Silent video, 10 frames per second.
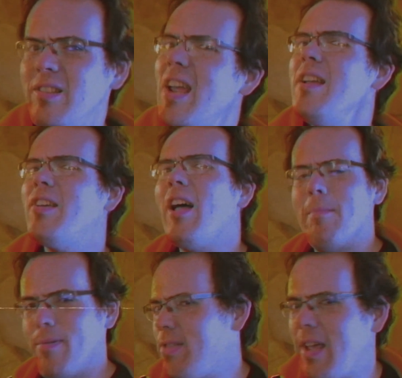Take
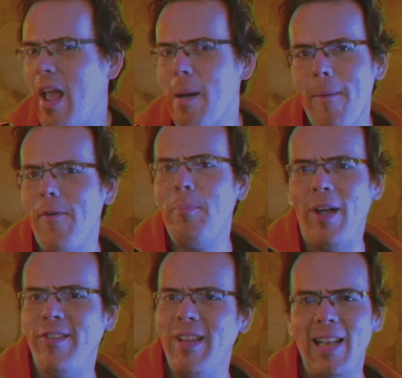time thinking up of a
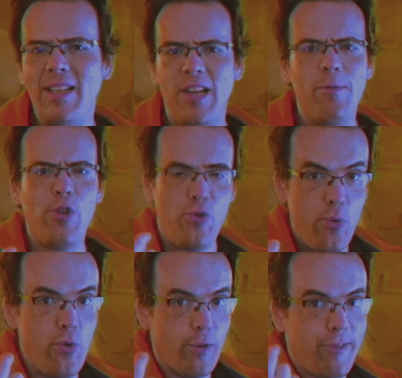personality which you
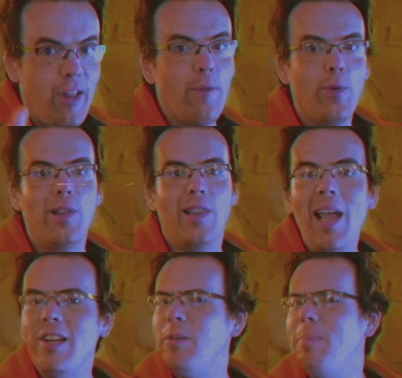yourself would
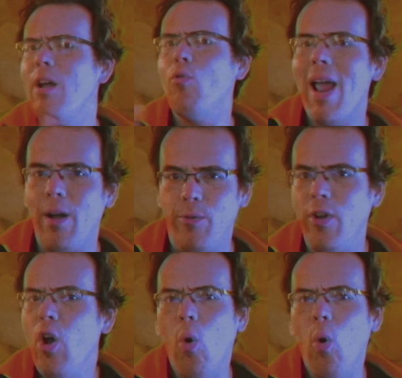like to be around,